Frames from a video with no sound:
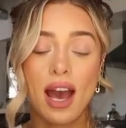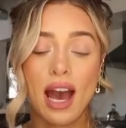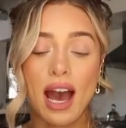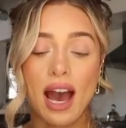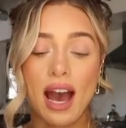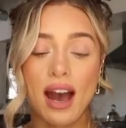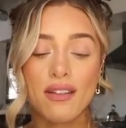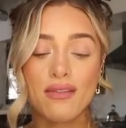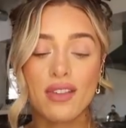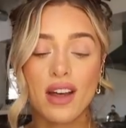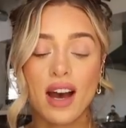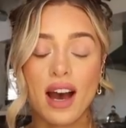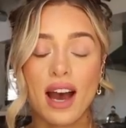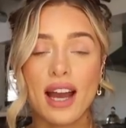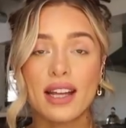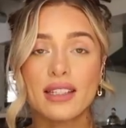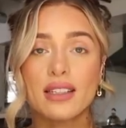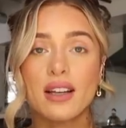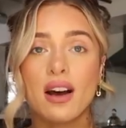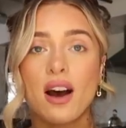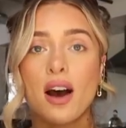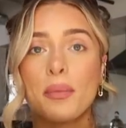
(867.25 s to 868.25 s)
have the
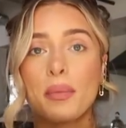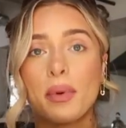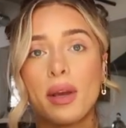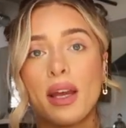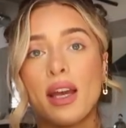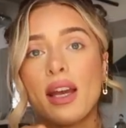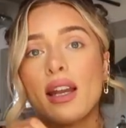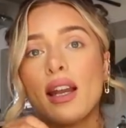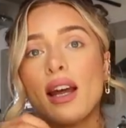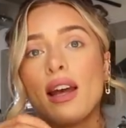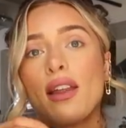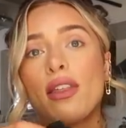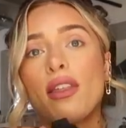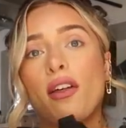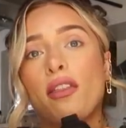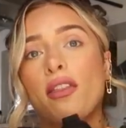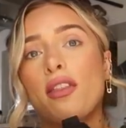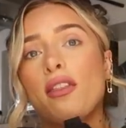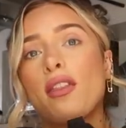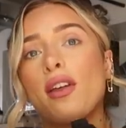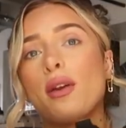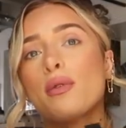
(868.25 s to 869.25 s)
high top and I
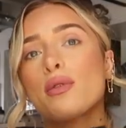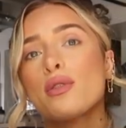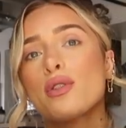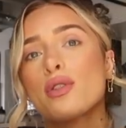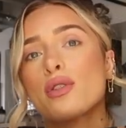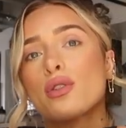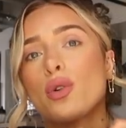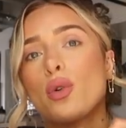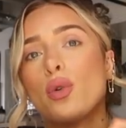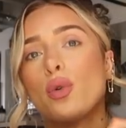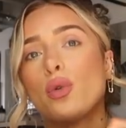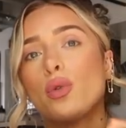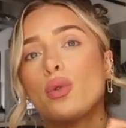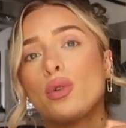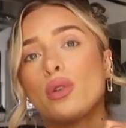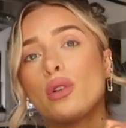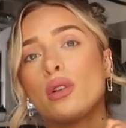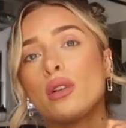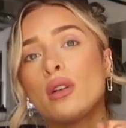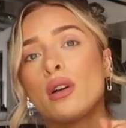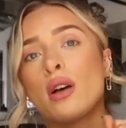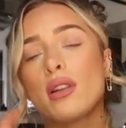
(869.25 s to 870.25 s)
thought that they were just
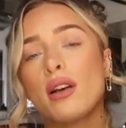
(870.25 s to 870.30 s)
cool.